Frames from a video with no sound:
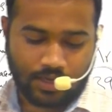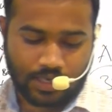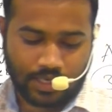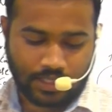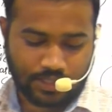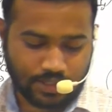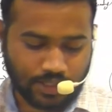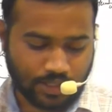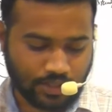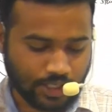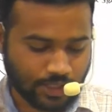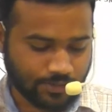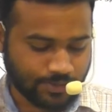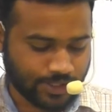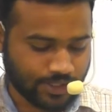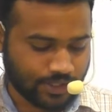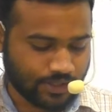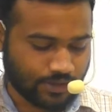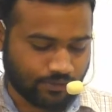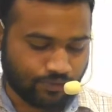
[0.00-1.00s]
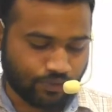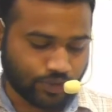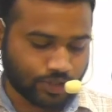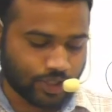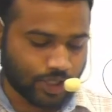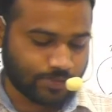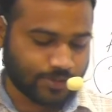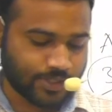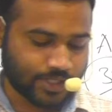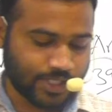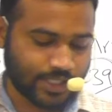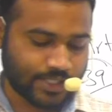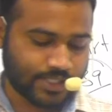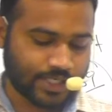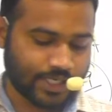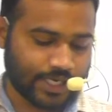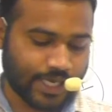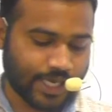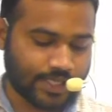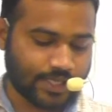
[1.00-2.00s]
and fourth option is
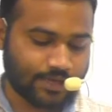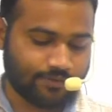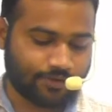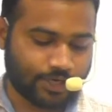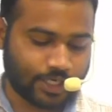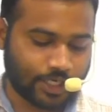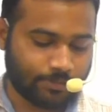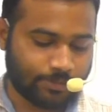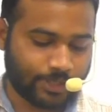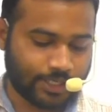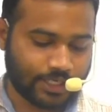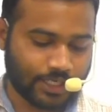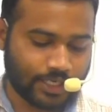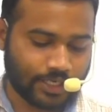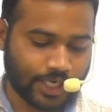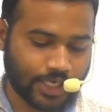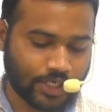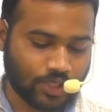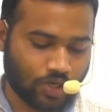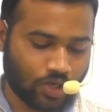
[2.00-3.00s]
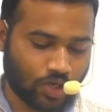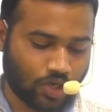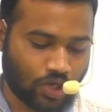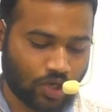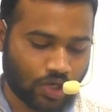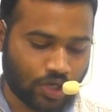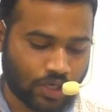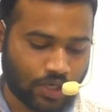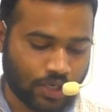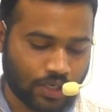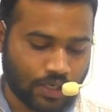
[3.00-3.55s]
neither fundamental right or